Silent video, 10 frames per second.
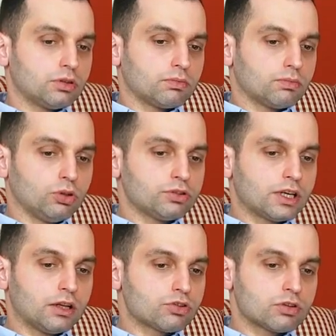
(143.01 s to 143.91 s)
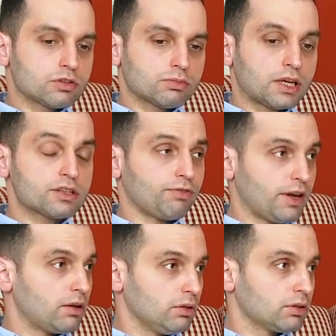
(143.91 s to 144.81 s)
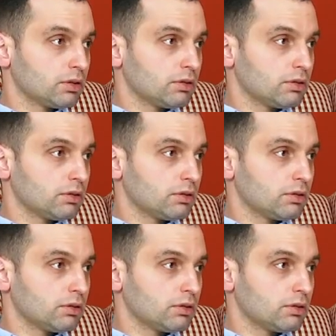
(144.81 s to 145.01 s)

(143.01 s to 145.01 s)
multiculturalism has failed